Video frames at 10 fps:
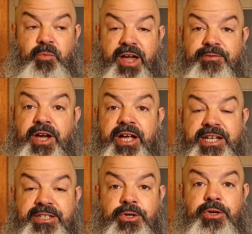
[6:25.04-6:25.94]
I've gone
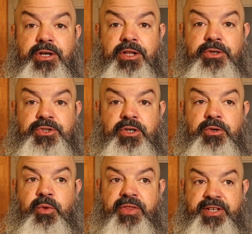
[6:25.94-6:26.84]
into her
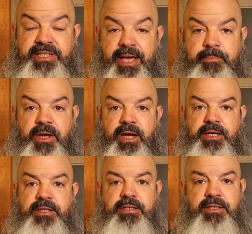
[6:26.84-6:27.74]
enclosure with a temp
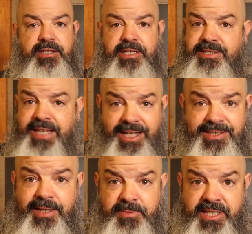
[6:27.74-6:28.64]
gun. Exact
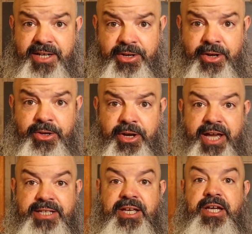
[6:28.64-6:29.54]
same scenario, you
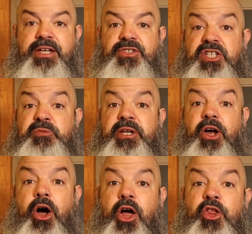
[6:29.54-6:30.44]
guys. She's been
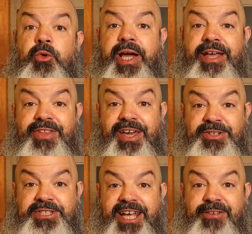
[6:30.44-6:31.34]
all the way on the
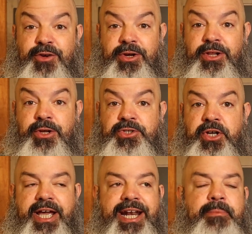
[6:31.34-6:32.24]
other side of her
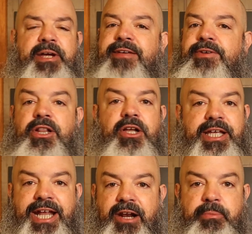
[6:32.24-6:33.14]
enclosure, and I'm not even
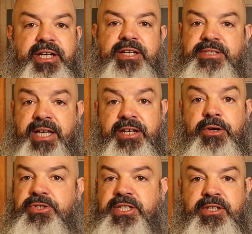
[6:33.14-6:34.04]
looking at her because I
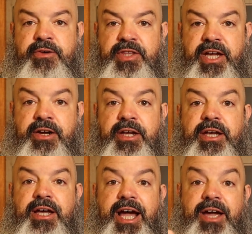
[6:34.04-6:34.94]
know she's over there.
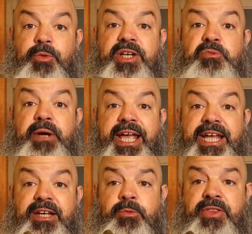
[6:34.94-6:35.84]
I reach my
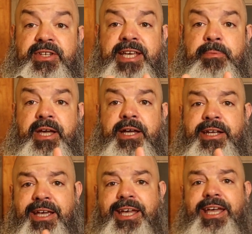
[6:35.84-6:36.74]
hand in with the temp
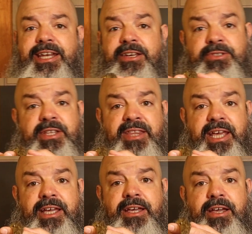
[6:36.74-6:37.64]
gun, and here's the
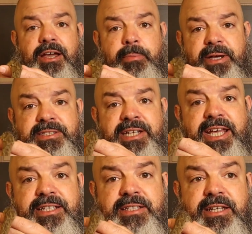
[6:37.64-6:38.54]
thing about
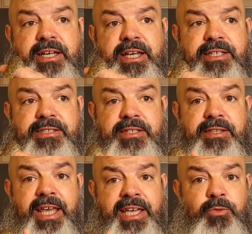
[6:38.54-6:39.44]
snakes, is
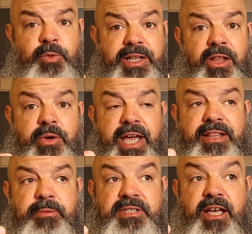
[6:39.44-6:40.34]
they can
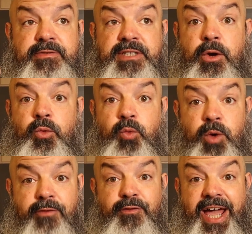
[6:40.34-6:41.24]
relocate themselves
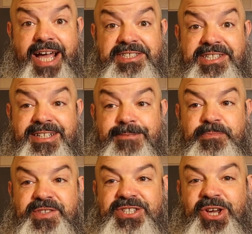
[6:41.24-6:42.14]
real fast.
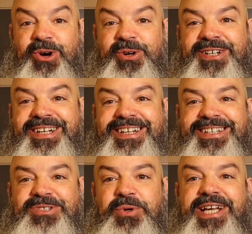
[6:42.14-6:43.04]
So
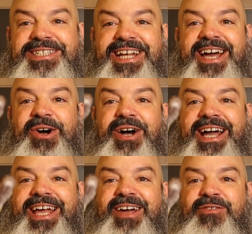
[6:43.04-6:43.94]
twice now
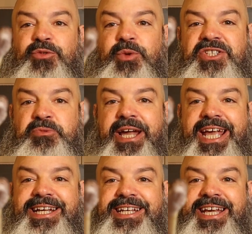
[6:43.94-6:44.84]
I have reached my
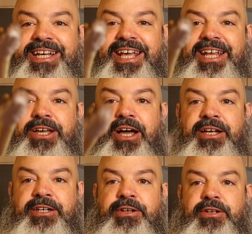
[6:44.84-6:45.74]
hand in and
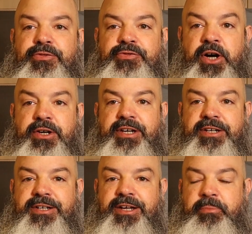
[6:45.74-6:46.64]
gotten thunk
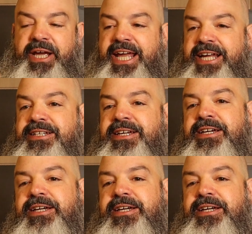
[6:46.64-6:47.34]
on my hand.